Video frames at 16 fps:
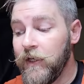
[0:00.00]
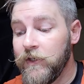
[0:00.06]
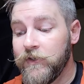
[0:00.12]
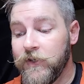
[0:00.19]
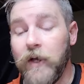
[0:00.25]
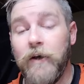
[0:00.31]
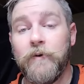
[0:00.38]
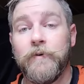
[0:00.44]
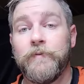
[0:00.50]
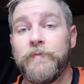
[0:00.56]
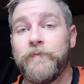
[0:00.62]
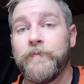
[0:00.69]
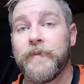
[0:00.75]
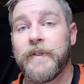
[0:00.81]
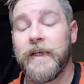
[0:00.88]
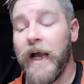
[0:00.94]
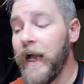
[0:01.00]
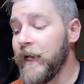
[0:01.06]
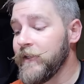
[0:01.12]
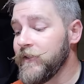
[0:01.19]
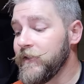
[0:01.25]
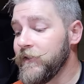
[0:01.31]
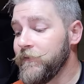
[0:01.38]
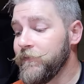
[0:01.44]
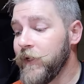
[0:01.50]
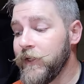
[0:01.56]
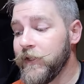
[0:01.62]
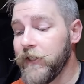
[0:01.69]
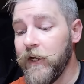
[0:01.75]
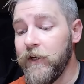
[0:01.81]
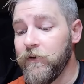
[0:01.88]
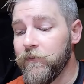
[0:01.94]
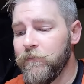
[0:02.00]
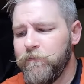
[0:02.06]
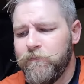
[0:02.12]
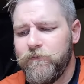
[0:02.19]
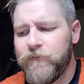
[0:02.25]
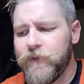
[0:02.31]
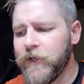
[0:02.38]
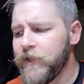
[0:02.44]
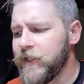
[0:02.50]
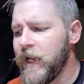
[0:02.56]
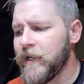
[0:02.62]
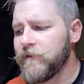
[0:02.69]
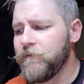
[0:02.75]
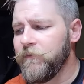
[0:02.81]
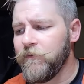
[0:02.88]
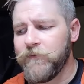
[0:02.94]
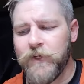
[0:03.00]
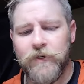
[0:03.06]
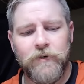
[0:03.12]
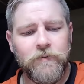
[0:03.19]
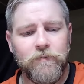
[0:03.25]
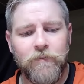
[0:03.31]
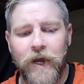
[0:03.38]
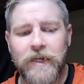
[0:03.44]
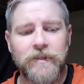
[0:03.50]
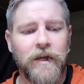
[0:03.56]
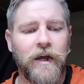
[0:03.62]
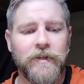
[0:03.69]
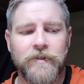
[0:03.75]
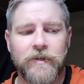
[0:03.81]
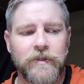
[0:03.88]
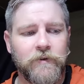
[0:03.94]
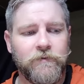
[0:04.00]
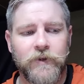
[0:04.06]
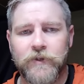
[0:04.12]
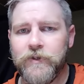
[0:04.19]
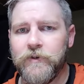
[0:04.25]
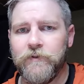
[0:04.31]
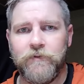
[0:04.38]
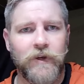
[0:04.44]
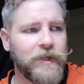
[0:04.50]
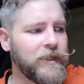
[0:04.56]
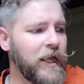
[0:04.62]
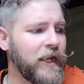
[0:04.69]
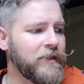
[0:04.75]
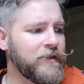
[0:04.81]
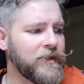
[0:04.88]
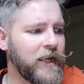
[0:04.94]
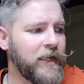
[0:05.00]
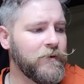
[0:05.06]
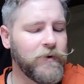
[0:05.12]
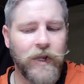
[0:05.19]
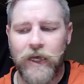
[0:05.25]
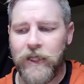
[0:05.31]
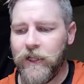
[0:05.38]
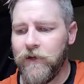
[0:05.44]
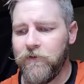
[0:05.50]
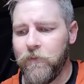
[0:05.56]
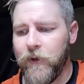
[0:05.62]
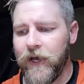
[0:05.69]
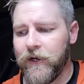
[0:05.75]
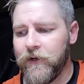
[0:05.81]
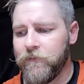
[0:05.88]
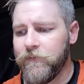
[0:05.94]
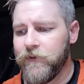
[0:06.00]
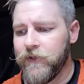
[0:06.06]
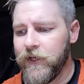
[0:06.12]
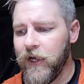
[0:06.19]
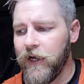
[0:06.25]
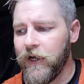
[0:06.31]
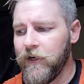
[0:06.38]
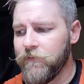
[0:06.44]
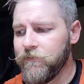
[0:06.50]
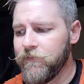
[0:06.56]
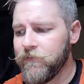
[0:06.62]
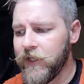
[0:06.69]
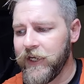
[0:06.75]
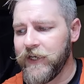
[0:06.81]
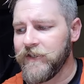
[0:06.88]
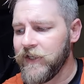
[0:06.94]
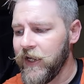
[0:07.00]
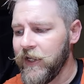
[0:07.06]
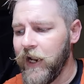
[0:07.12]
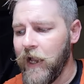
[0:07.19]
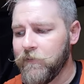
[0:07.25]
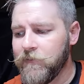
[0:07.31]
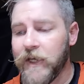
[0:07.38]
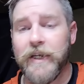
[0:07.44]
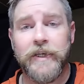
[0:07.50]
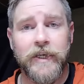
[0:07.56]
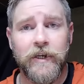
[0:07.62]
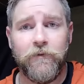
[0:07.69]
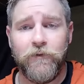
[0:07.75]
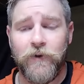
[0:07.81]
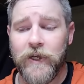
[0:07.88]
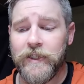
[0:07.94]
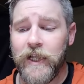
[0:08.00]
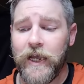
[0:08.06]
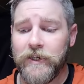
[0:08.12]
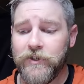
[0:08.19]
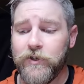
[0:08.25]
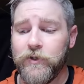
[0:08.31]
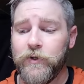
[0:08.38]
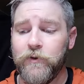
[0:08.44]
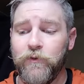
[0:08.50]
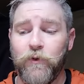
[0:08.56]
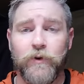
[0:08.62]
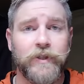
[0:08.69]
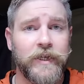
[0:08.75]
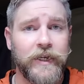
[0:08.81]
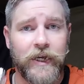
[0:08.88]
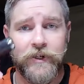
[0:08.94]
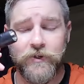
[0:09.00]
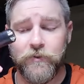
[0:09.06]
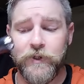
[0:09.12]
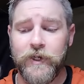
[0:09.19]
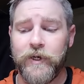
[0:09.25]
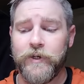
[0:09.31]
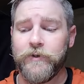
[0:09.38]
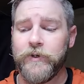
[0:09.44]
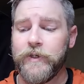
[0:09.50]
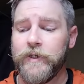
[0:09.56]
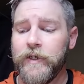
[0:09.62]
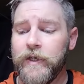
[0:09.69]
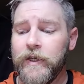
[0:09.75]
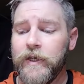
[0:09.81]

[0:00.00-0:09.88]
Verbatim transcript: So, guys, there you go. 30,000 foot view, my thoughts on the PHLster floodlights, kind of what I love about them. Um, like I said, I'm going to get a floodlight too for the X300,